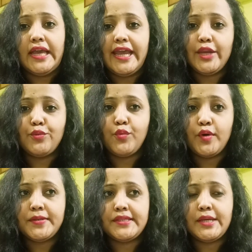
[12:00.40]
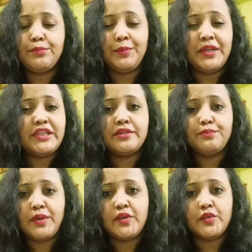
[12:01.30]
It was a
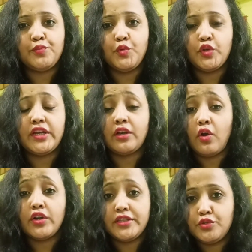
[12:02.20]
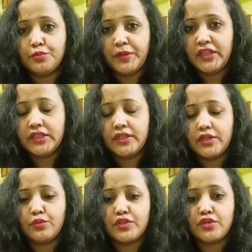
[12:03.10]
medium-paced book according to me.
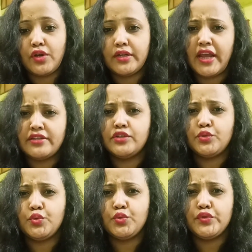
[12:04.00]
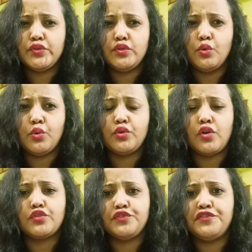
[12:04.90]
It was not neither too slow
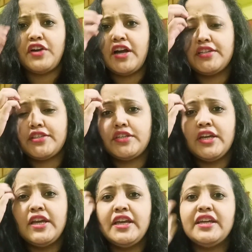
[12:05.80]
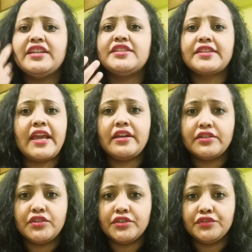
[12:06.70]
nor too fast. It's
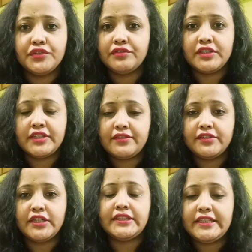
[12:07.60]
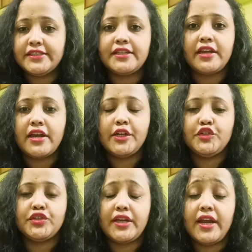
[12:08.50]
character-driven, definitely. It's a
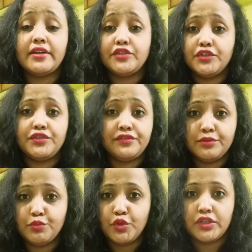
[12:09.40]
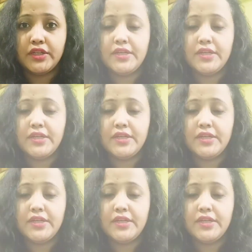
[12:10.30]
character-driven book.